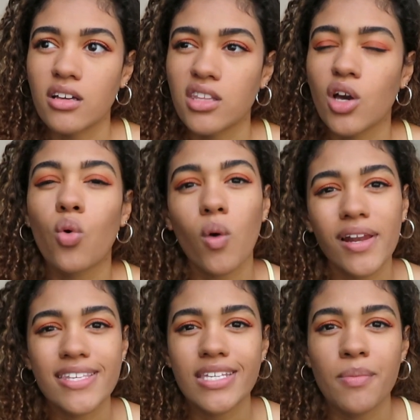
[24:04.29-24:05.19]
the
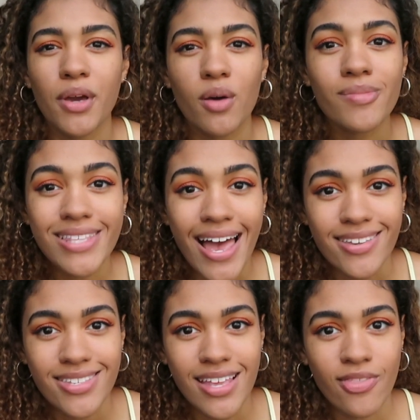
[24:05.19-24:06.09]
quality becomes
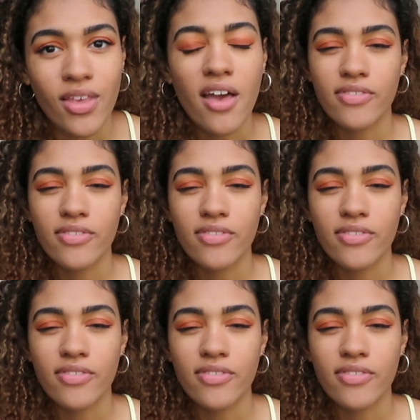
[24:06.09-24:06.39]
less than